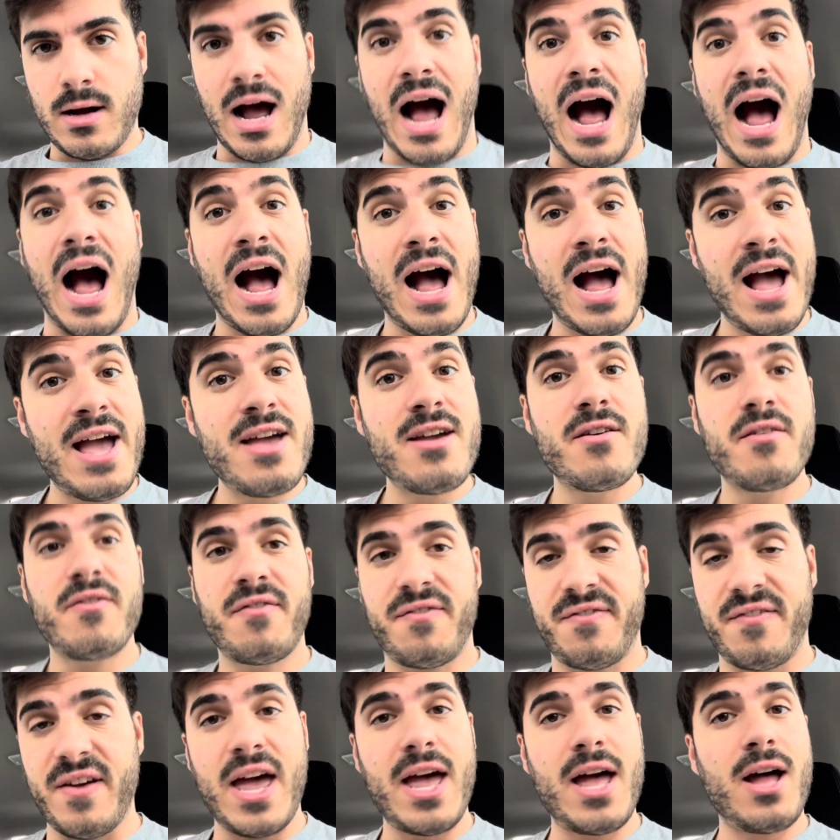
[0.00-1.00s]
I
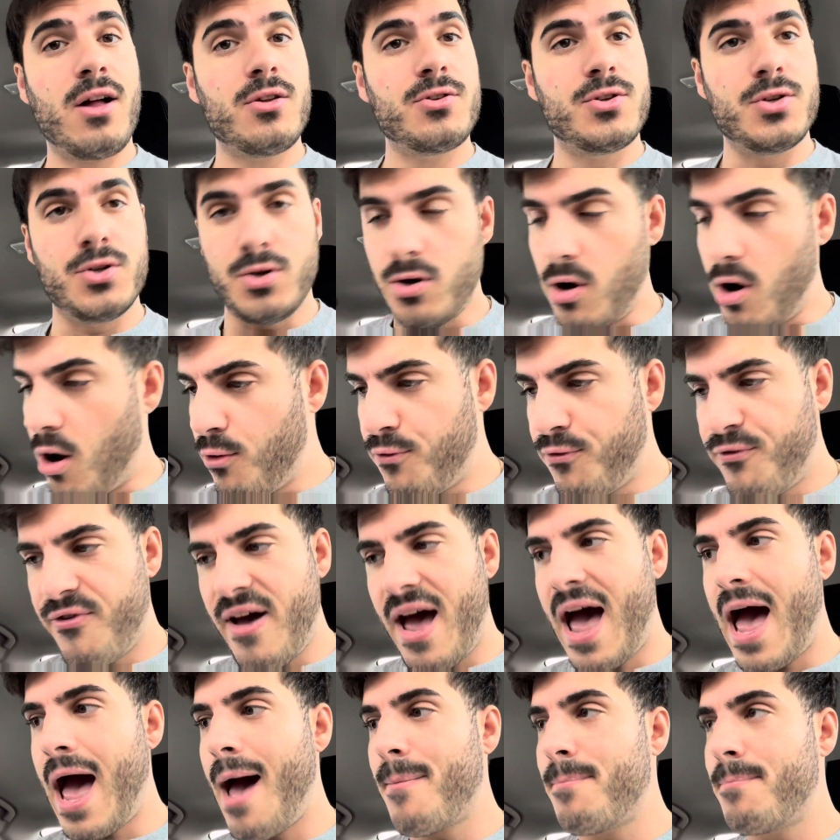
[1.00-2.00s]
failed
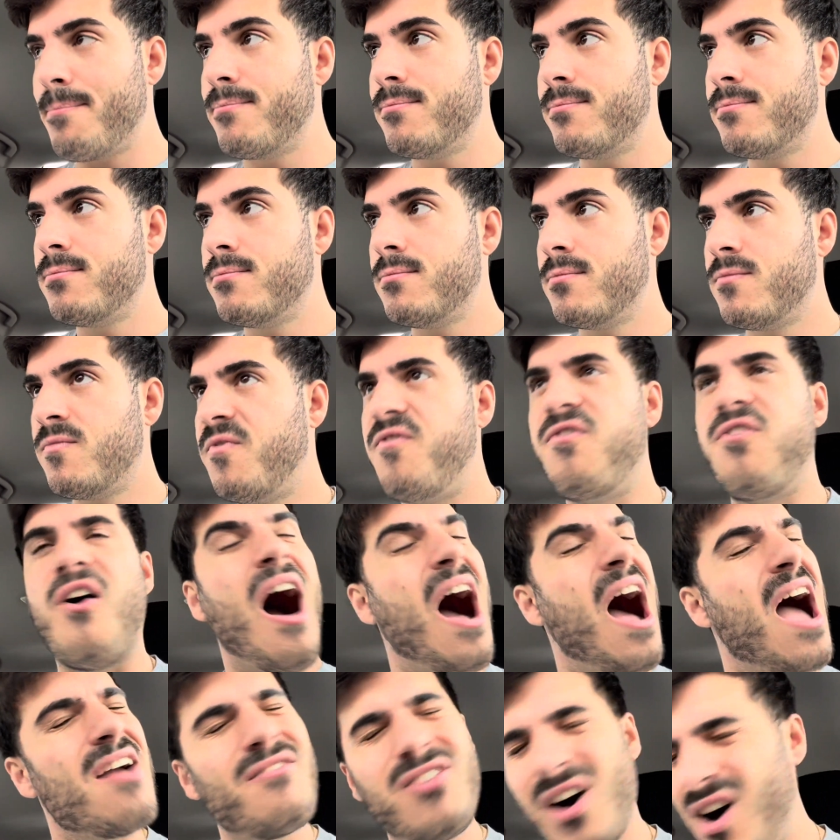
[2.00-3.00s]
NoFap.
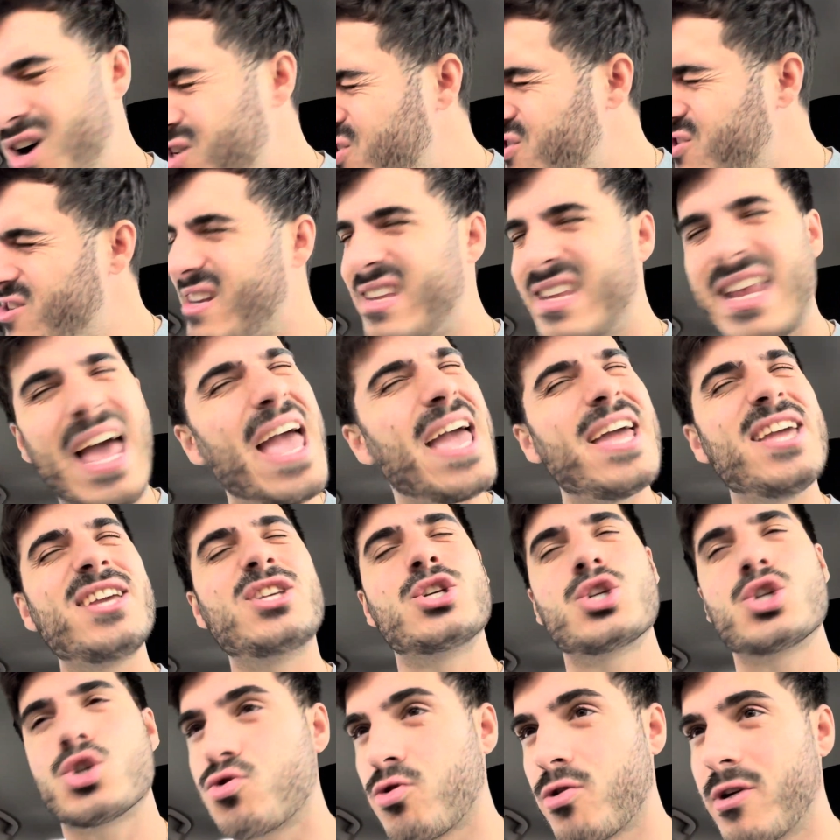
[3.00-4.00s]
five hundred day
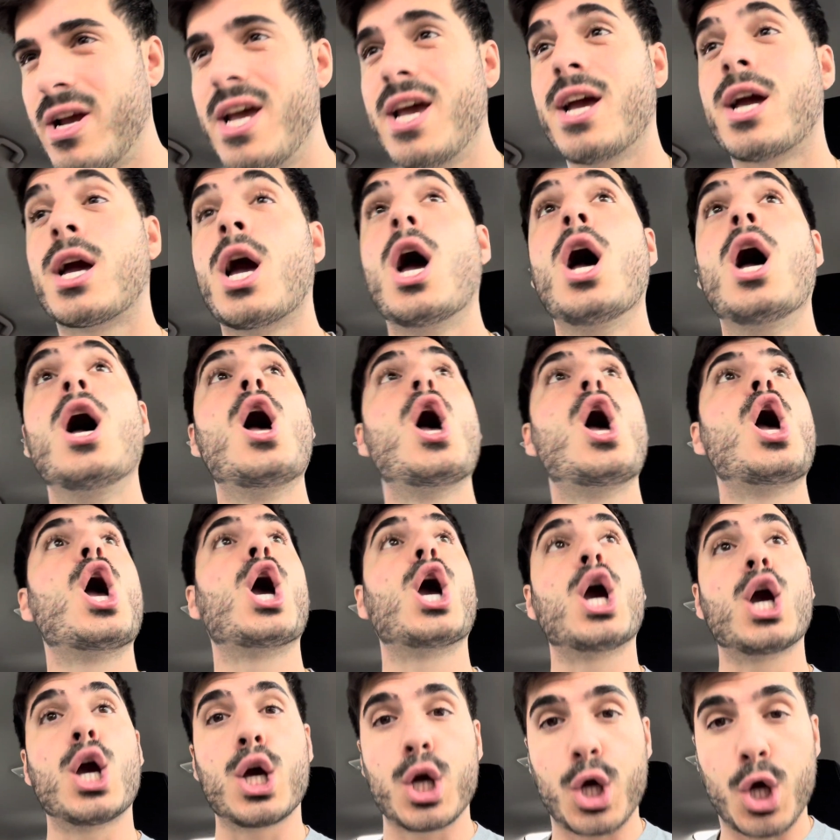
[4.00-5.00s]
streak
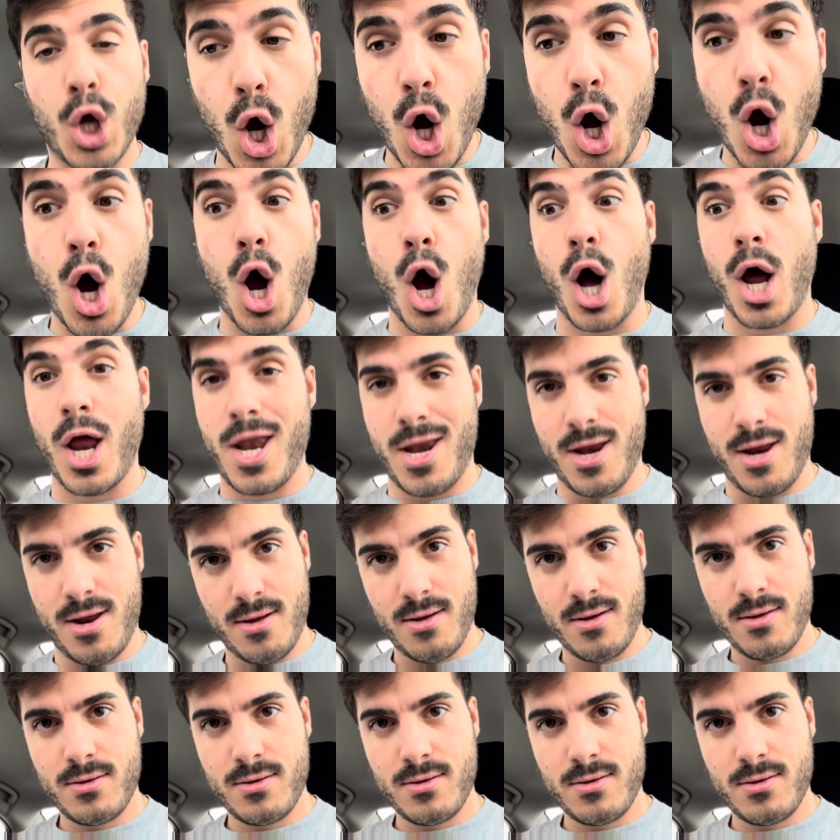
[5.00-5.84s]
gone.